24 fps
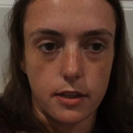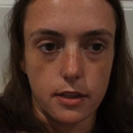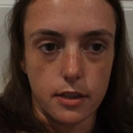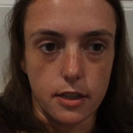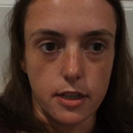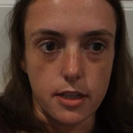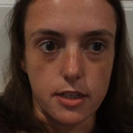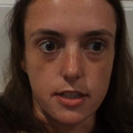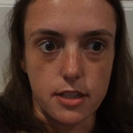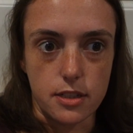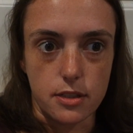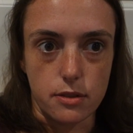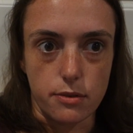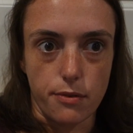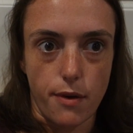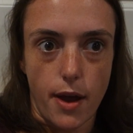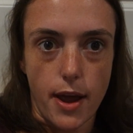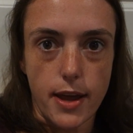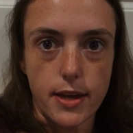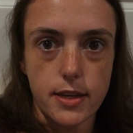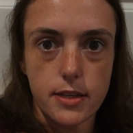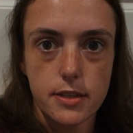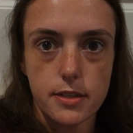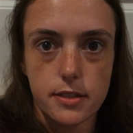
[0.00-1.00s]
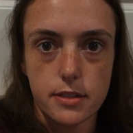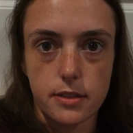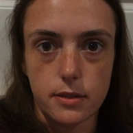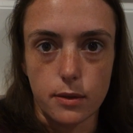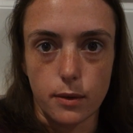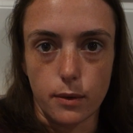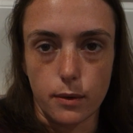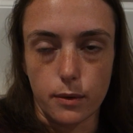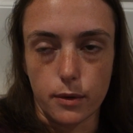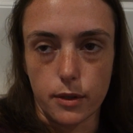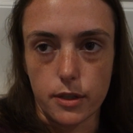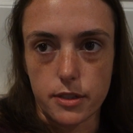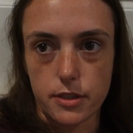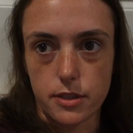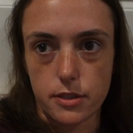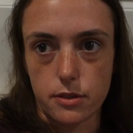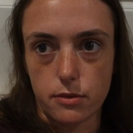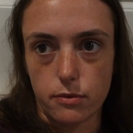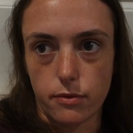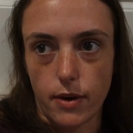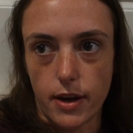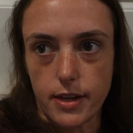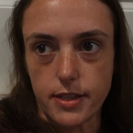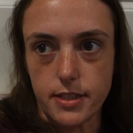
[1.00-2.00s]
because it's a race, or because it's
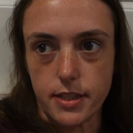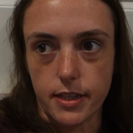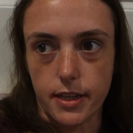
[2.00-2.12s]
a race